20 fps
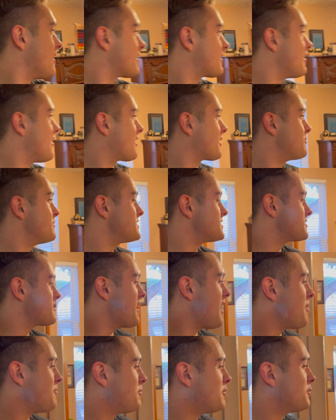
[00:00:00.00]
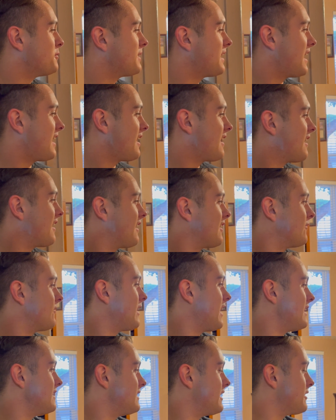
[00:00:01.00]
Mr. Apple, we had a we
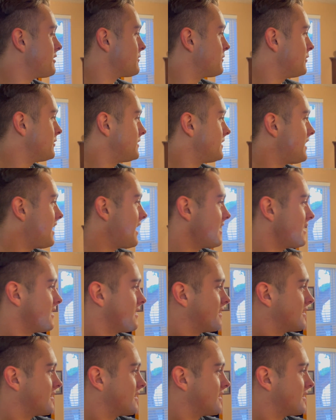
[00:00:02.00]
had an interview today.